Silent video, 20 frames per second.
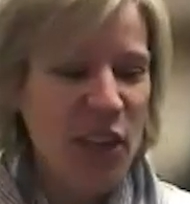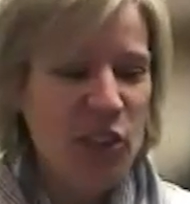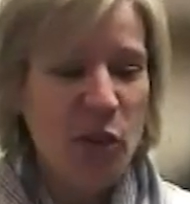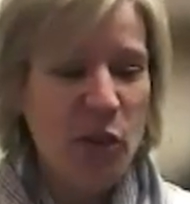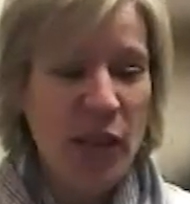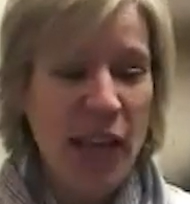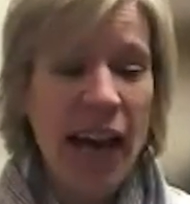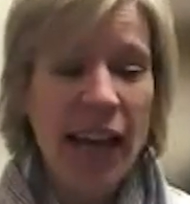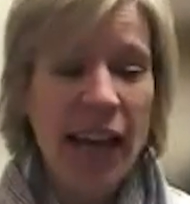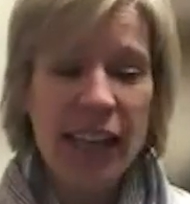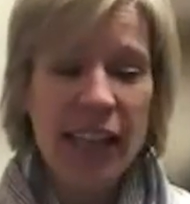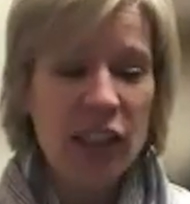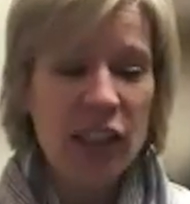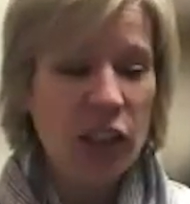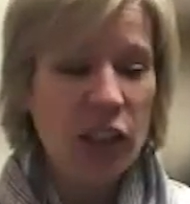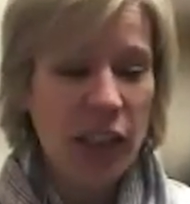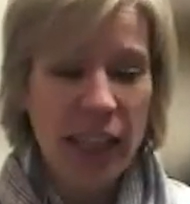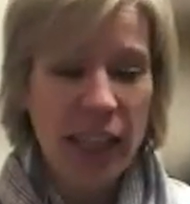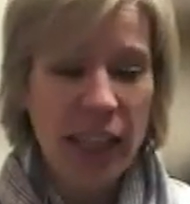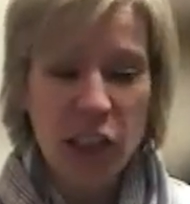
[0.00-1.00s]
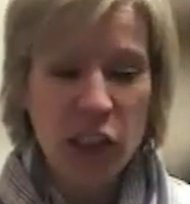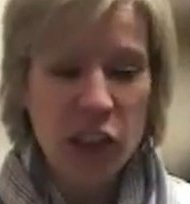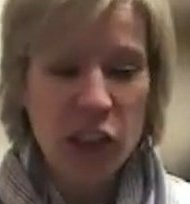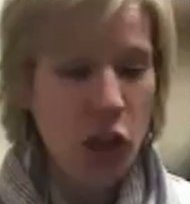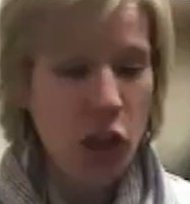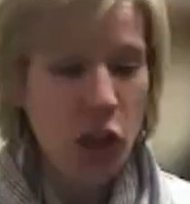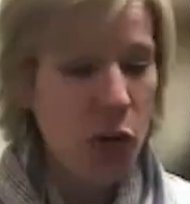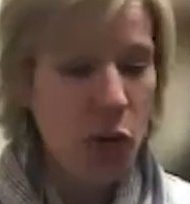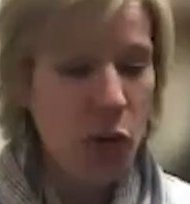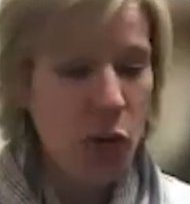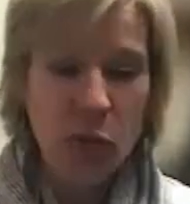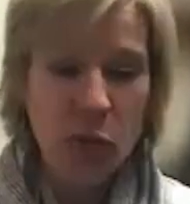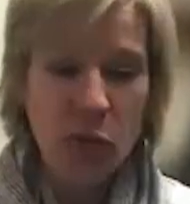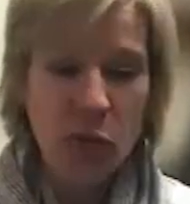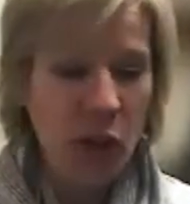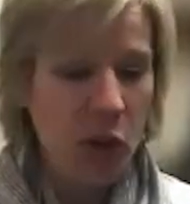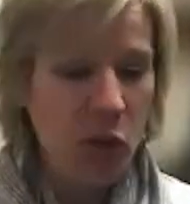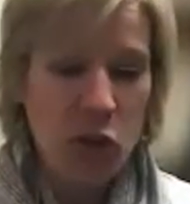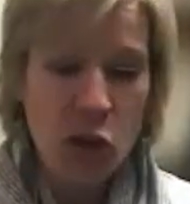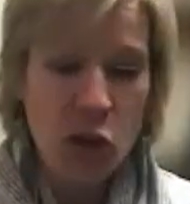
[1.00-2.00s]
So yeah, he'll go,
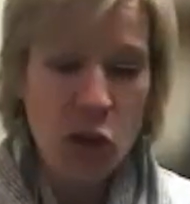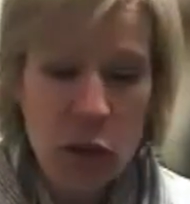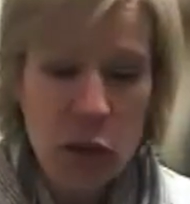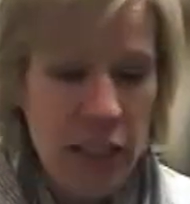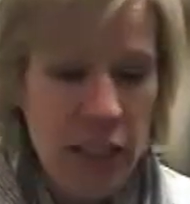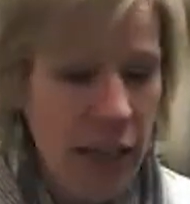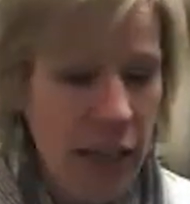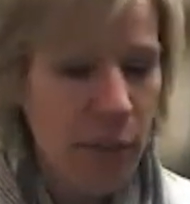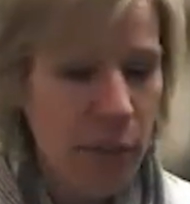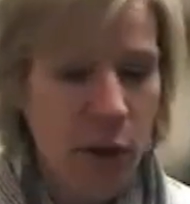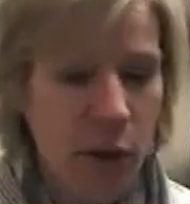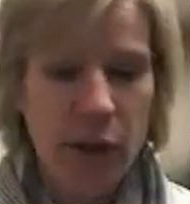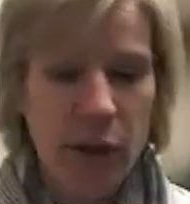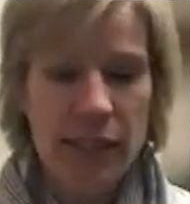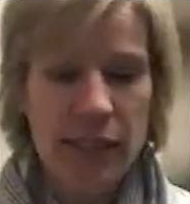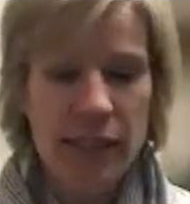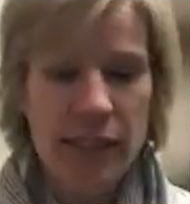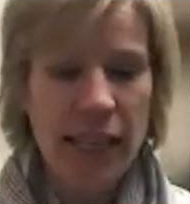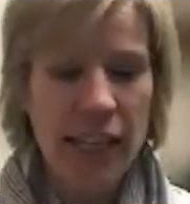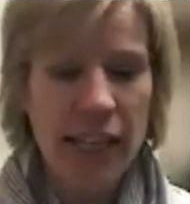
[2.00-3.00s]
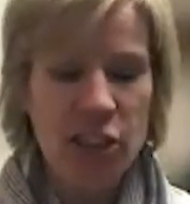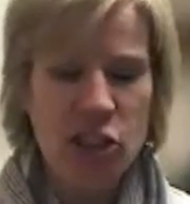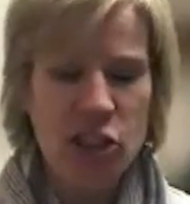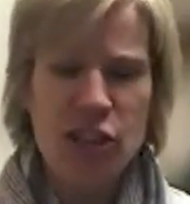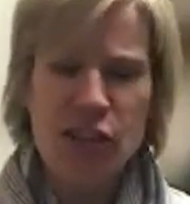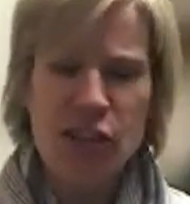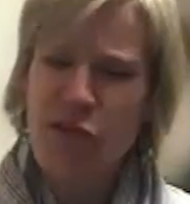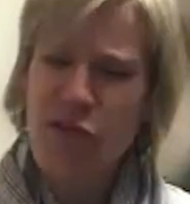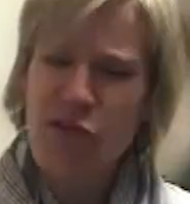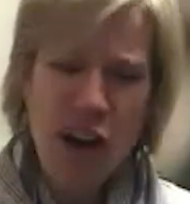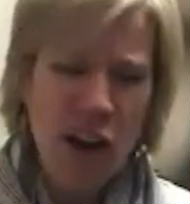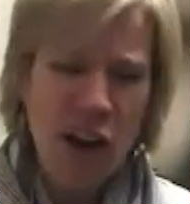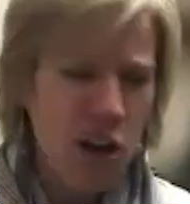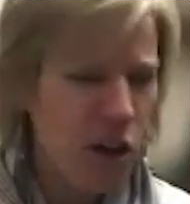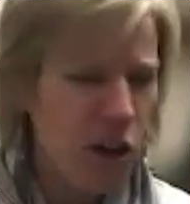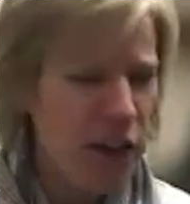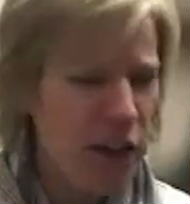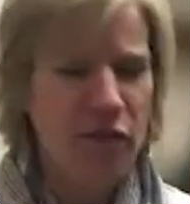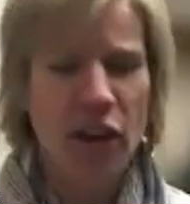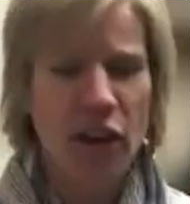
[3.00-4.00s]
you know, no tempo indications
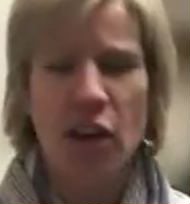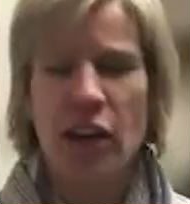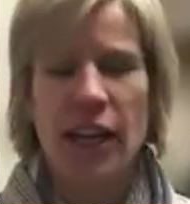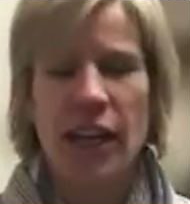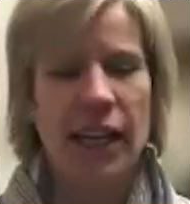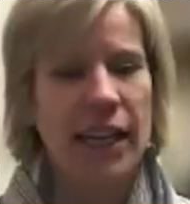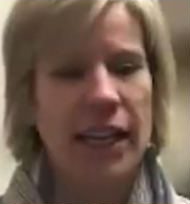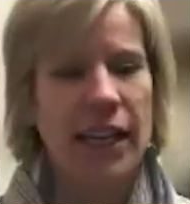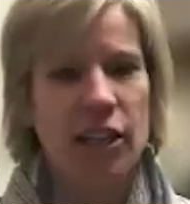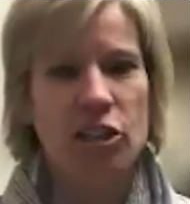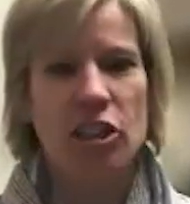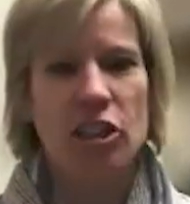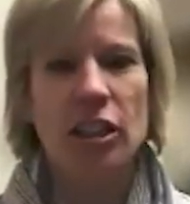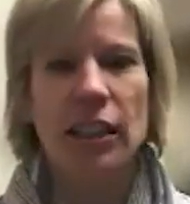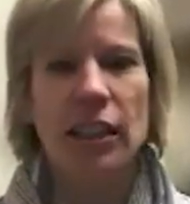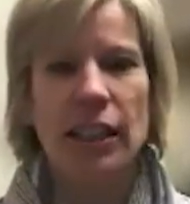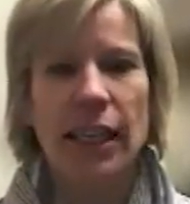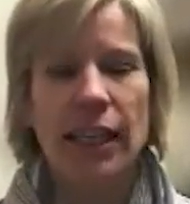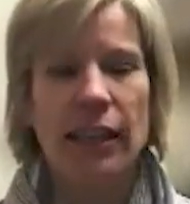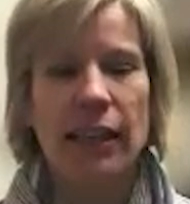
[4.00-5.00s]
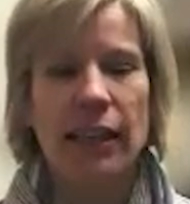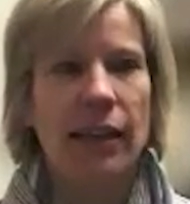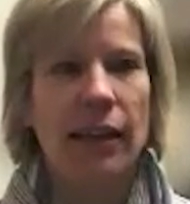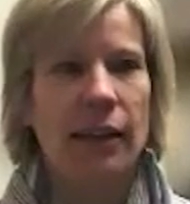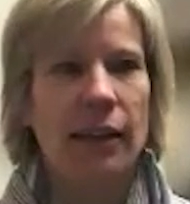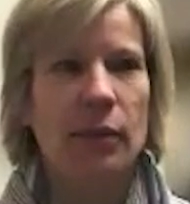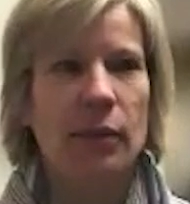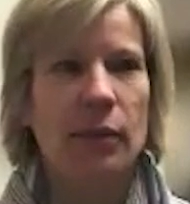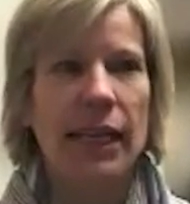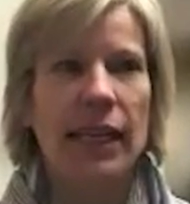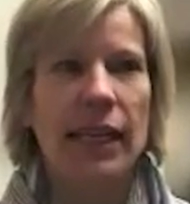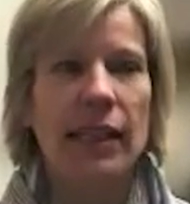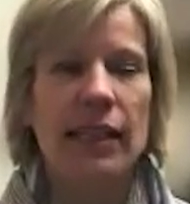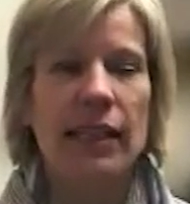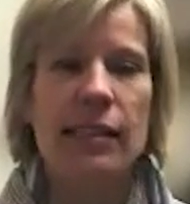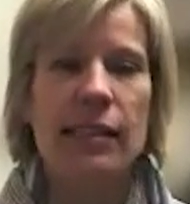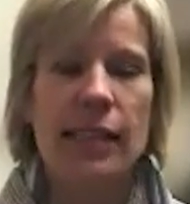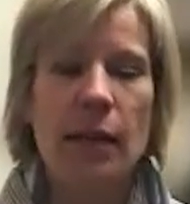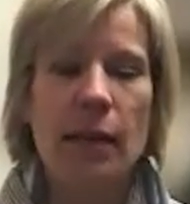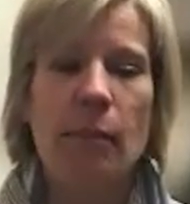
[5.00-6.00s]
very, very occasionally, like in
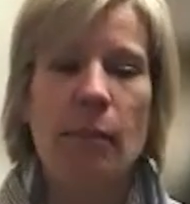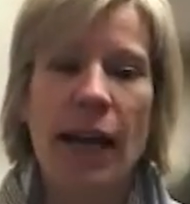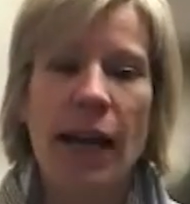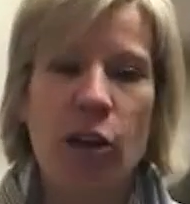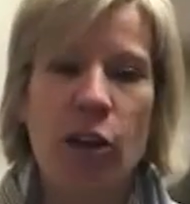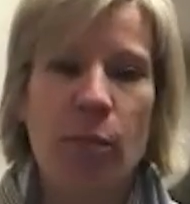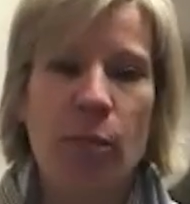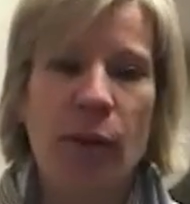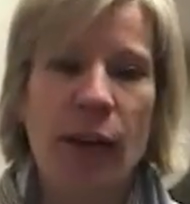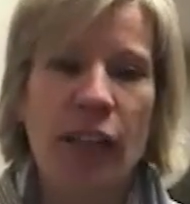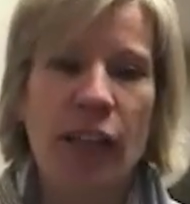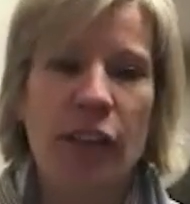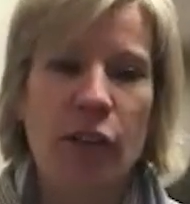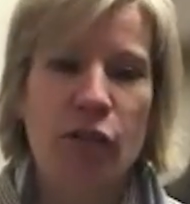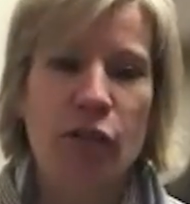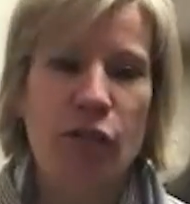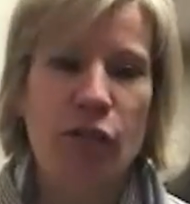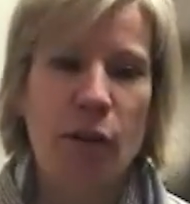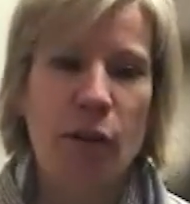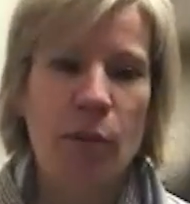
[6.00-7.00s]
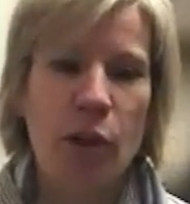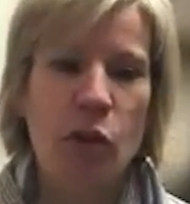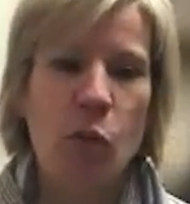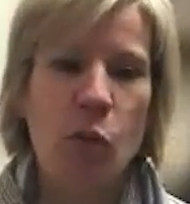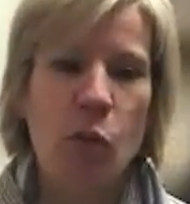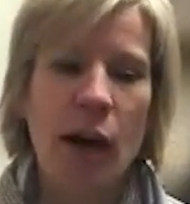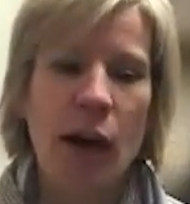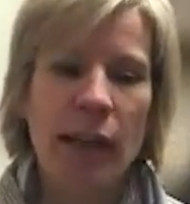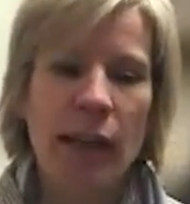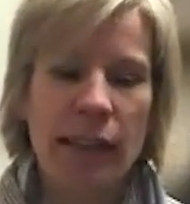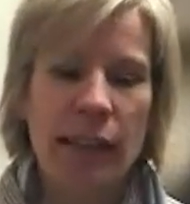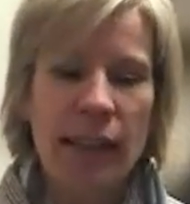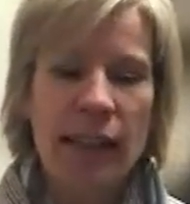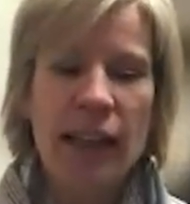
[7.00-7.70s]
the C minor prelude from book 1,